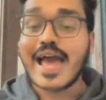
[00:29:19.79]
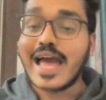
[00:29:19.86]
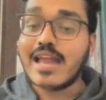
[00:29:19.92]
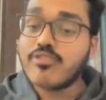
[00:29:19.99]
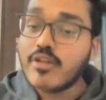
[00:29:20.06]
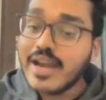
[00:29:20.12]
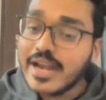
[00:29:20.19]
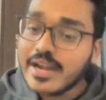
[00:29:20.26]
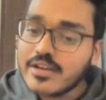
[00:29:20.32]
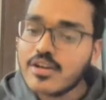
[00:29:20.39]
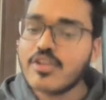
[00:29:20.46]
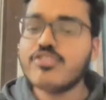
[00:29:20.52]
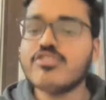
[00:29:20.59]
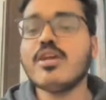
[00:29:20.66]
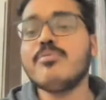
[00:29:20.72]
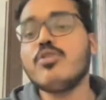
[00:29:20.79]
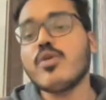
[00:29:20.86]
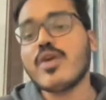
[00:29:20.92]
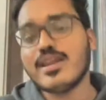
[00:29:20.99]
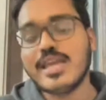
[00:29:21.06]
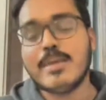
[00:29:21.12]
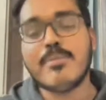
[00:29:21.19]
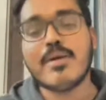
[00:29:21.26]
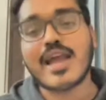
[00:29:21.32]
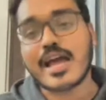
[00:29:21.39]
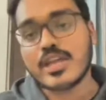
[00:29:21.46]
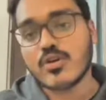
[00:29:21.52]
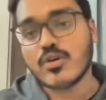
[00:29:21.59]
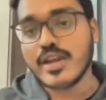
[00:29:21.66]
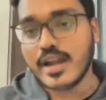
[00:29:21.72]
and for internships, you can keep an
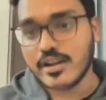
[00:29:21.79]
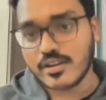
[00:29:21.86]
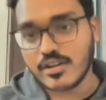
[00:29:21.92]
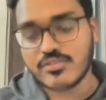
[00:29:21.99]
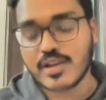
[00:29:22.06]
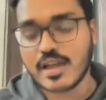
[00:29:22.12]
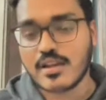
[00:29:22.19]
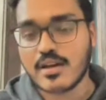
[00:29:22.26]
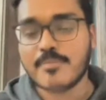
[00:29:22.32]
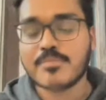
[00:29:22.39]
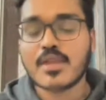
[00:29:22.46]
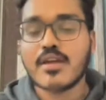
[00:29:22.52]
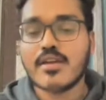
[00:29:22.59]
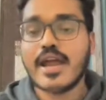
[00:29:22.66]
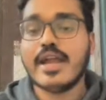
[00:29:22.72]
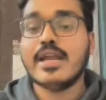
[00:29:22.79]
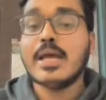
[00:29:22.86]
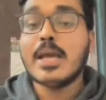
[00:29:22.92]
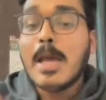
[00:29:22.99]
eye on Internshala, right?